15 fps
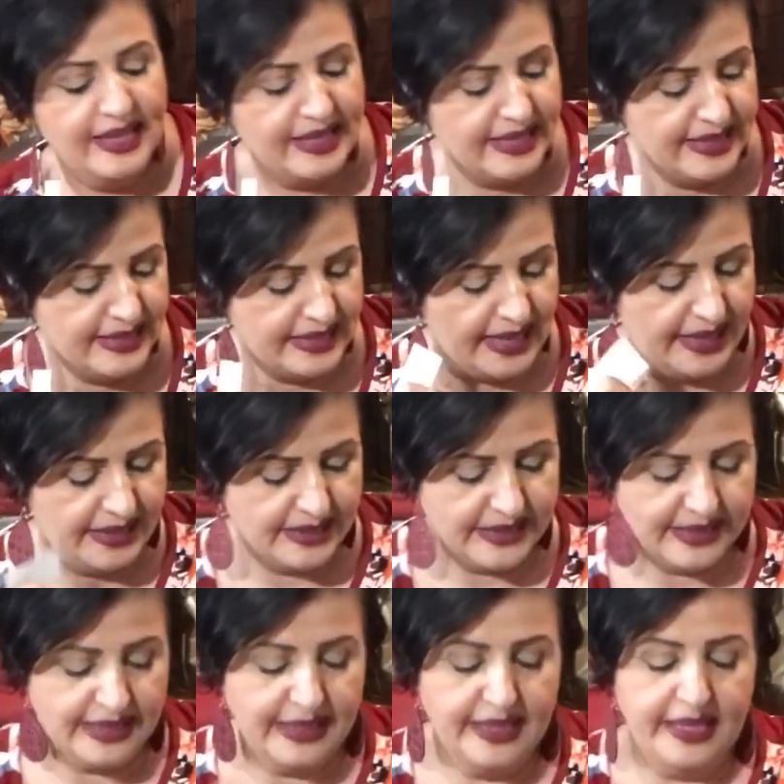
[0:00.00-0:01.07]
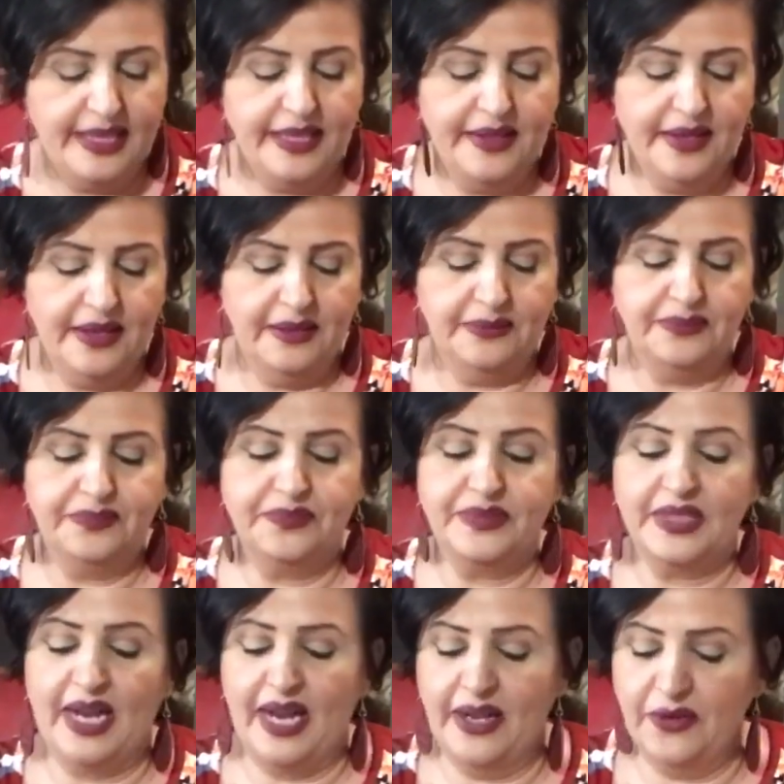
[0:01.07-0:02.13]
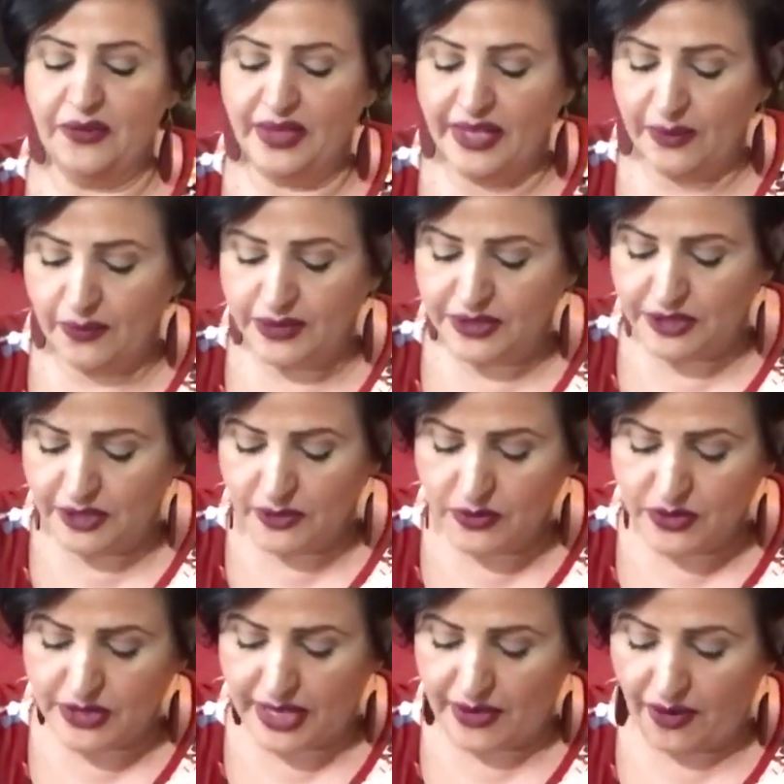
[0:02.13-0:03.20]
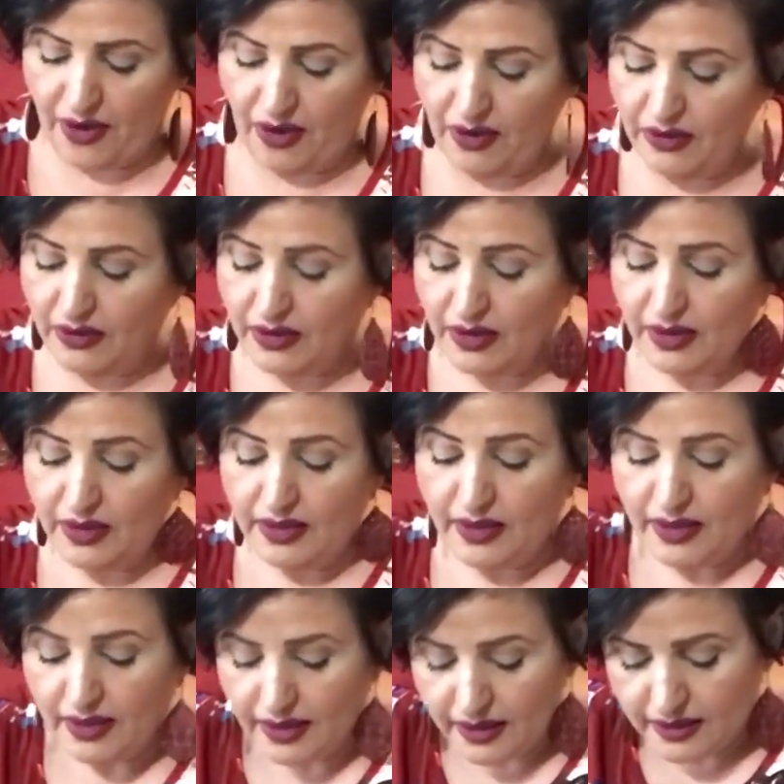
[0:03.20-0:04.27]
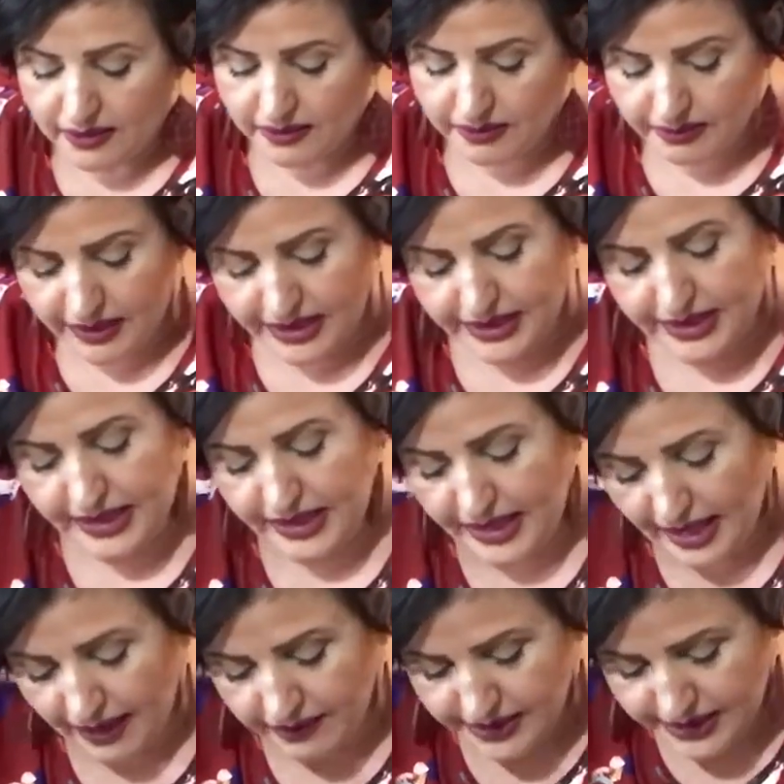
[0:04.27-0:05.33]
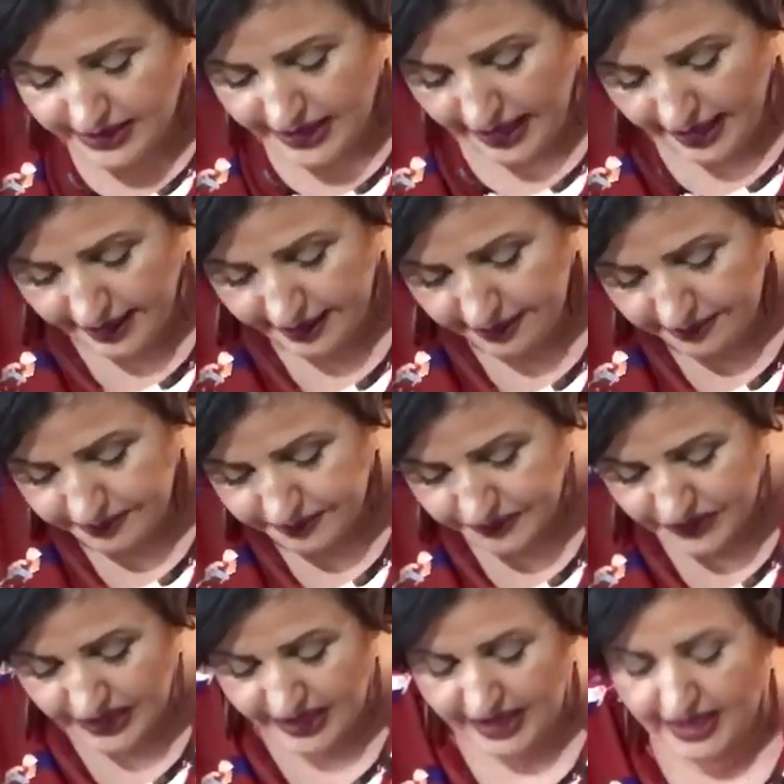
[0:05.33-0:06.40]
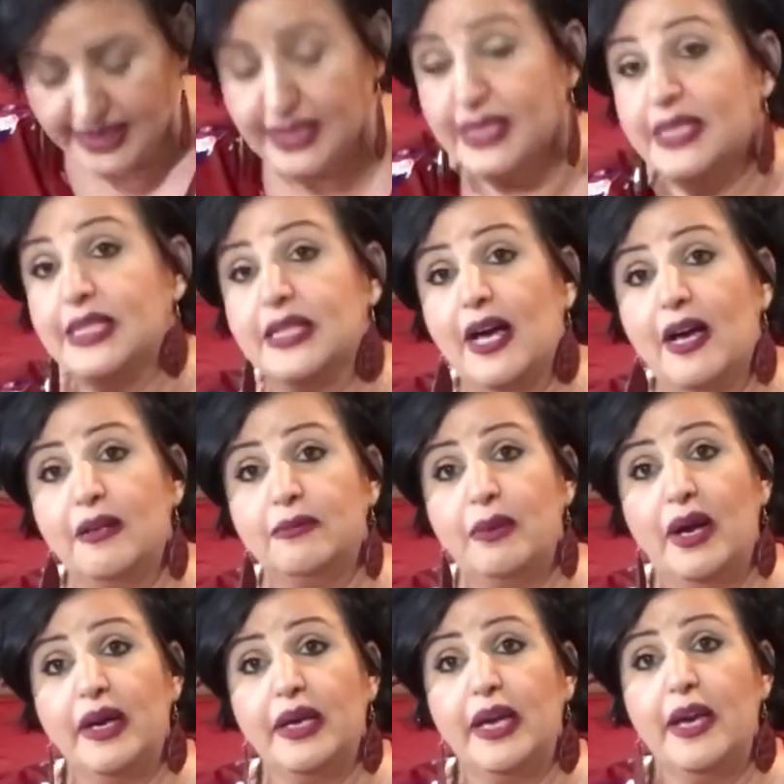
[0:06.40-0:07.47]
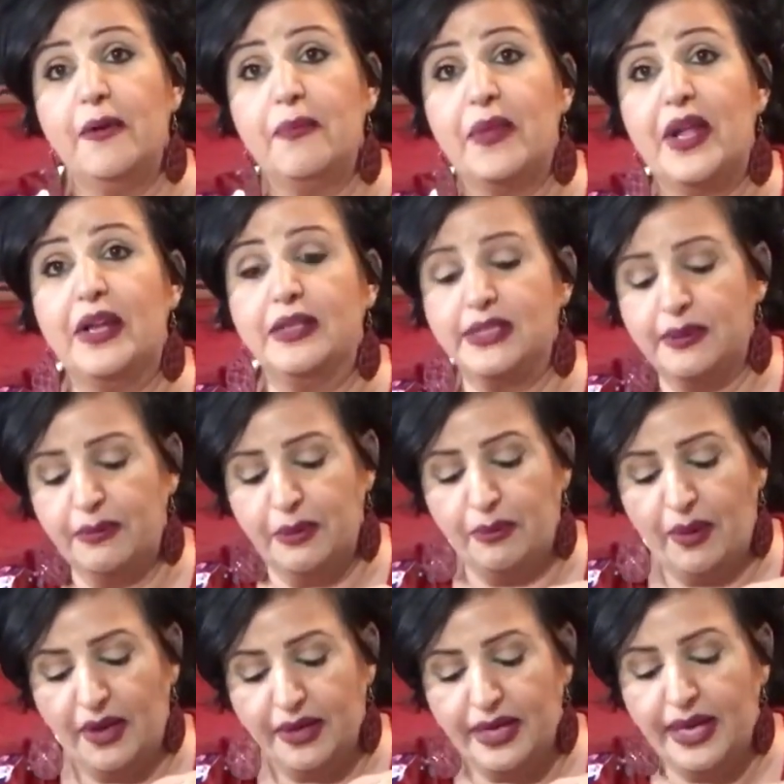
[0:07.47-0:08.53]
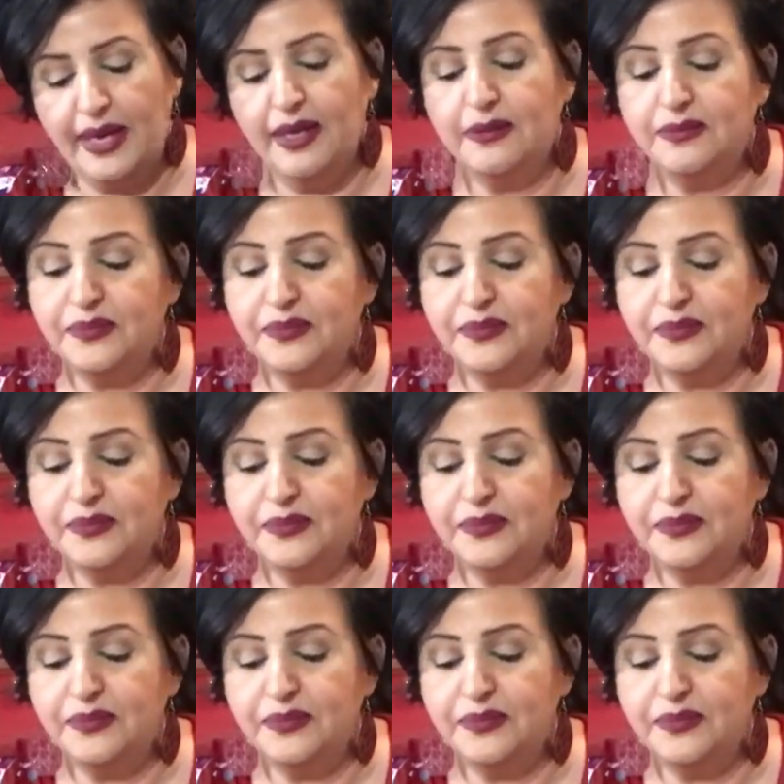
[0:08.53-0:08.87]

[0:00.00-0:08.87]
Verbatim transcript: Inside is clean. I don't think it was used at all, but it didn't have a tag. It has a slot pocket and a zipper pocket.